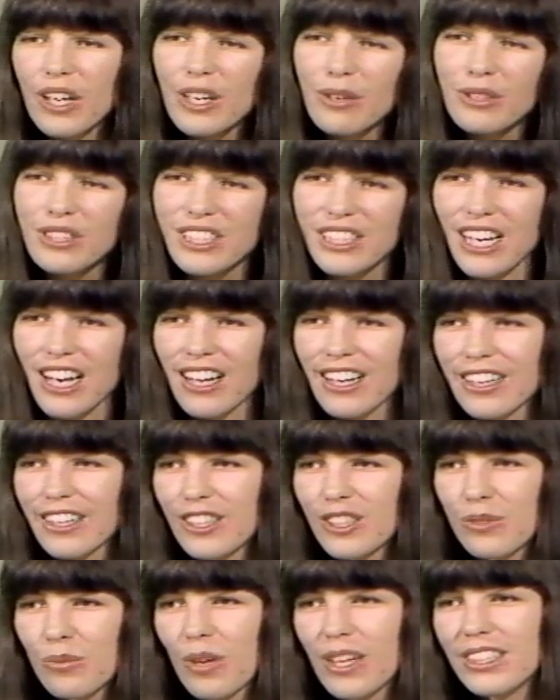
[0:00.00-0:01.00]
well he was
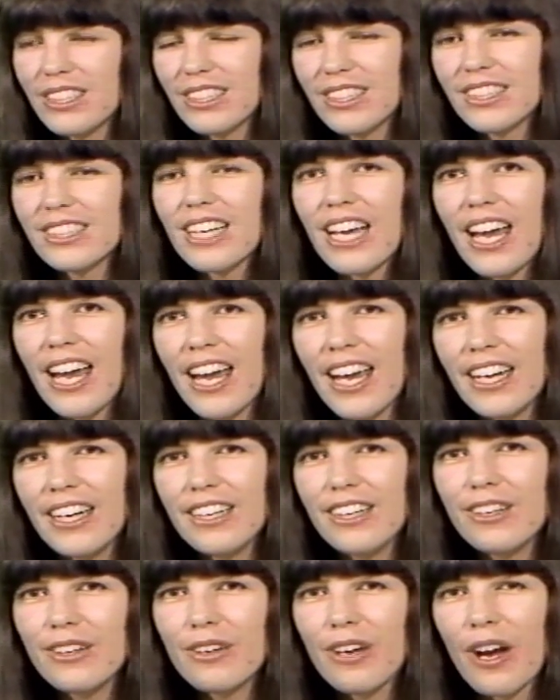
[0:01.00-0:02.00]
telling us what to
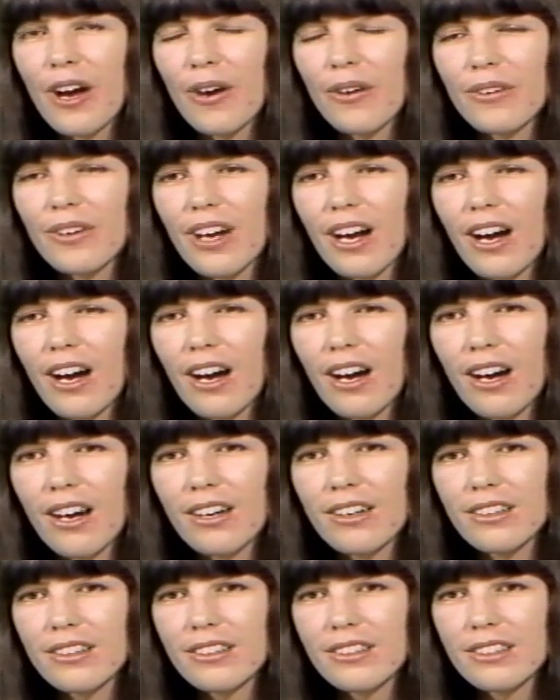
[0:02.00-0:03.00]
say you know uh,
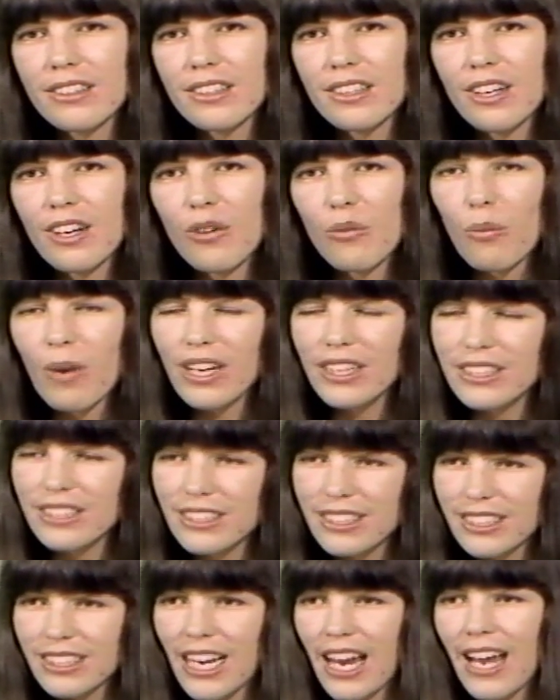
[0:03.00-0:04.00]
when
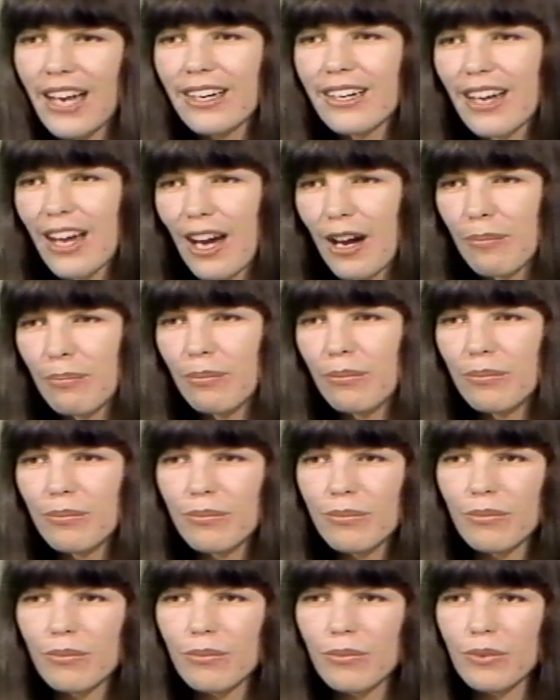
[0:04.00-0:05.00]
to stand up
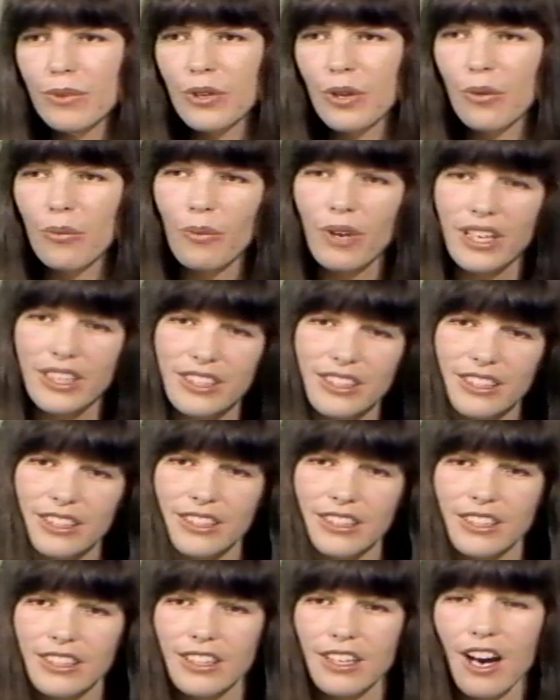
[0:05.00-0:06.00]
you know when
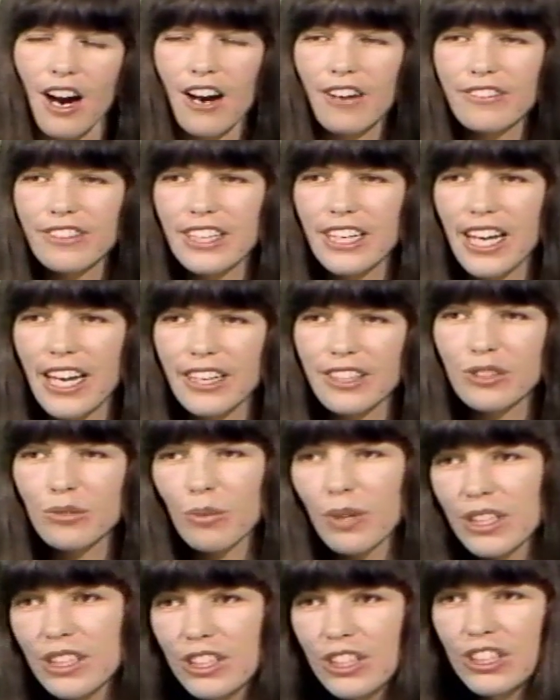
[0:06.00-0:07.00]
to carve the x
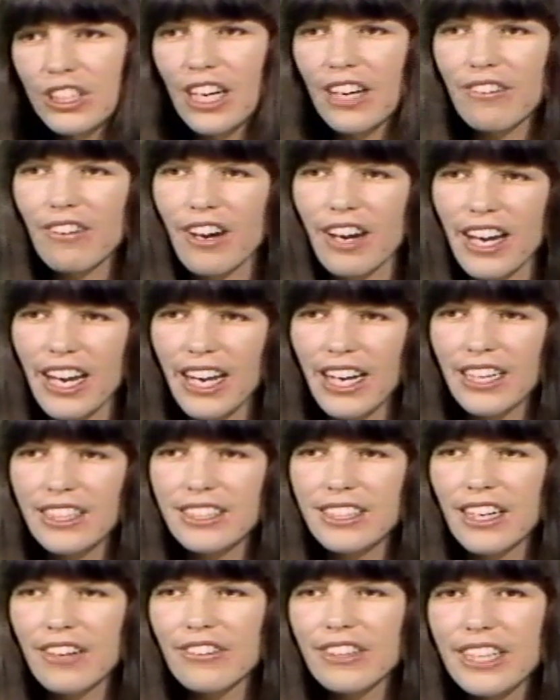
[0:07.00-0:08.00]
when to shave our
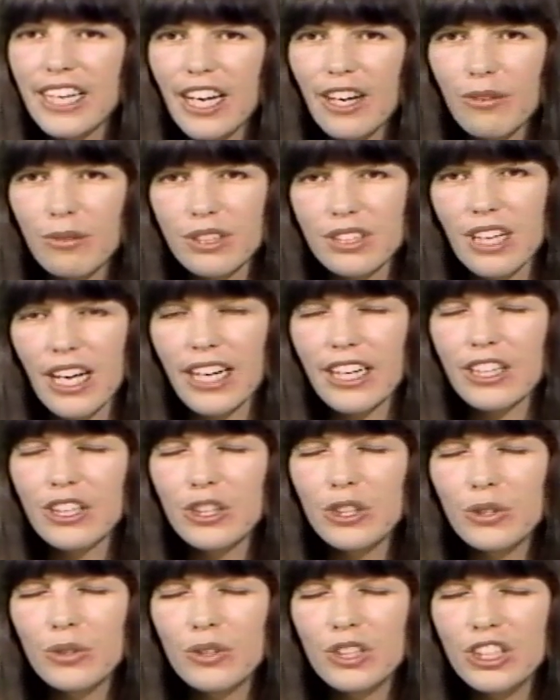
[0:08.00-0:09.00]
heads every day it was like a
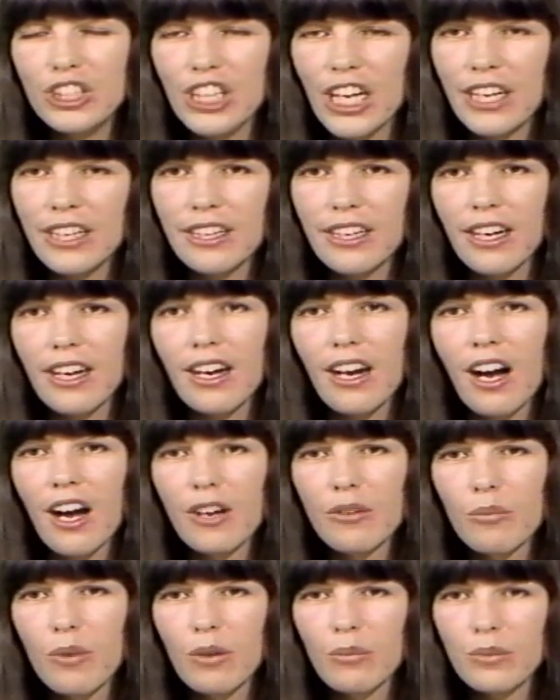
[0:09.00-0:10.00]
new agenda
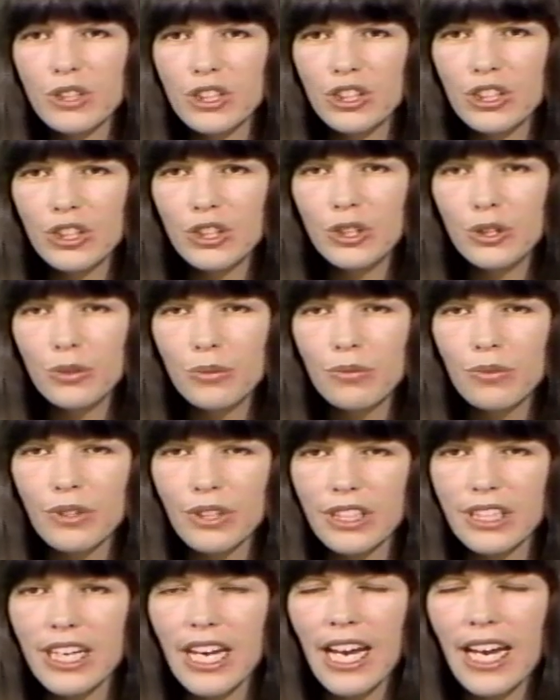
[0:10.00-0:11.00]
on what we should do
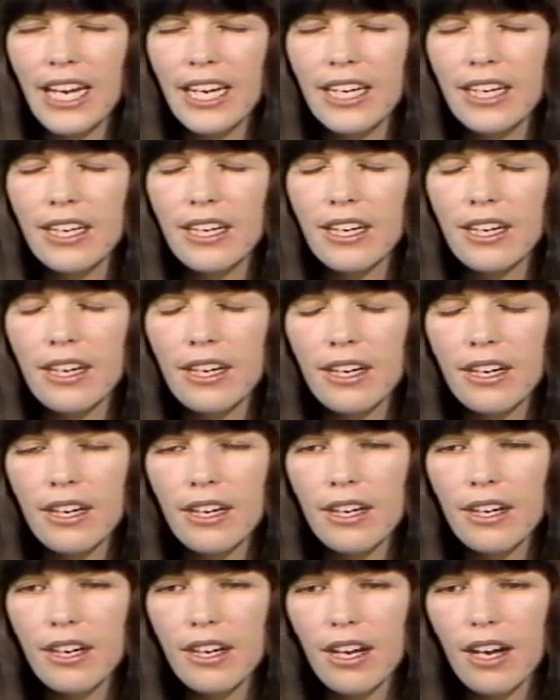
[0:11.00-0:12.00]
for the day
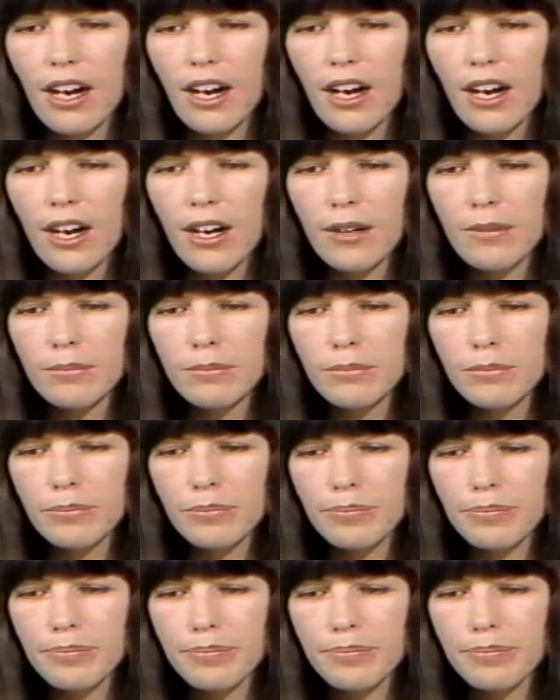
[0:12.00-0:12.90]
um,